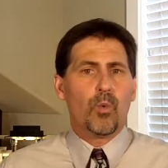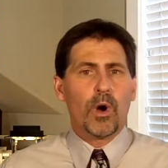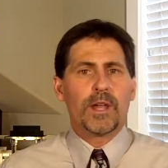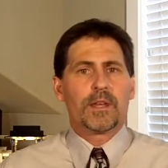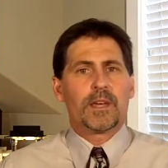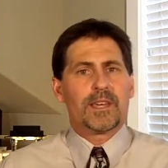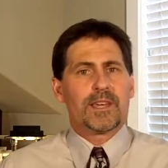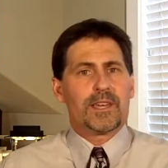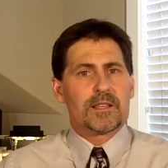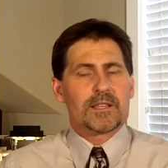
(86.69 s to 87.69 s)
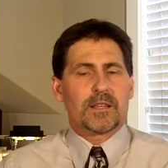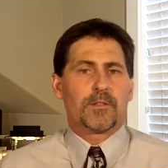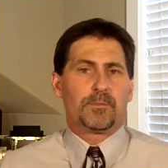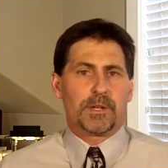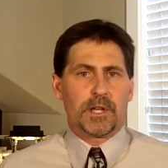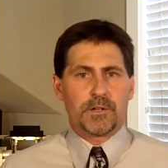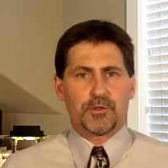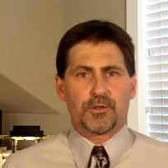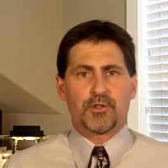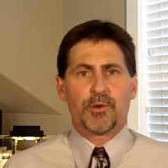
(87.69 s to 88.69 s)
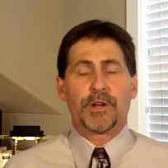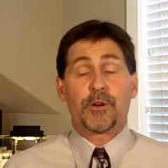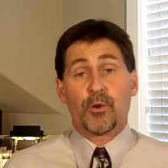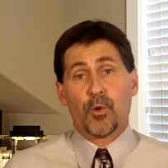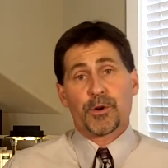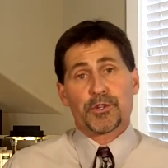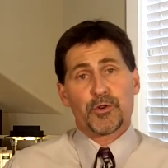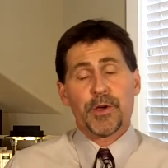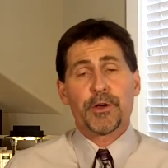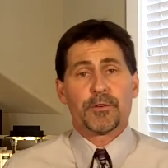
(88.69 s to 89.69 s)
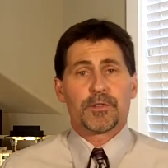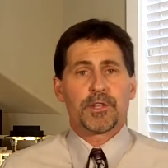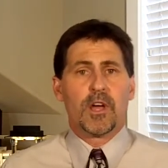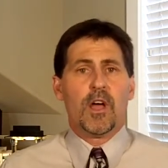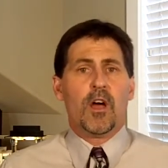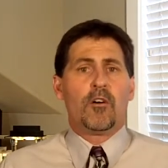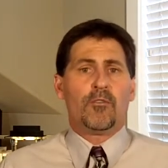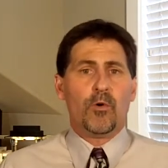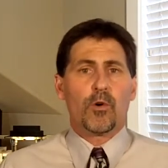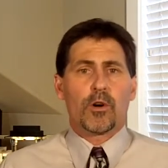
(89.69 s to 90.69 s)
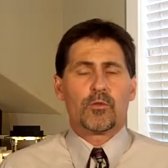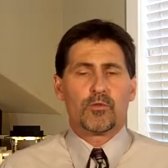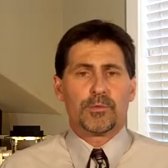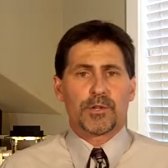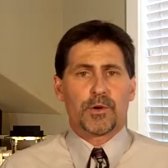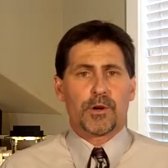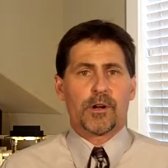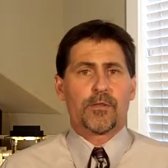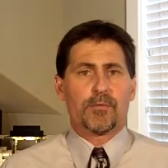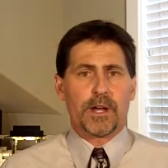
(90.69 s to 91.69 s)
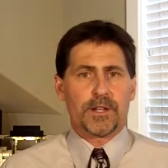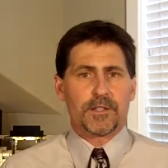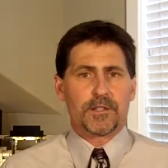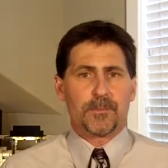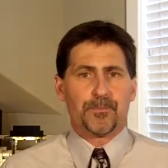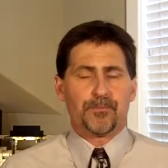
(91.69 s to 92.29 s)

what is the potential trigger or triggers for rheumatoid arthritis.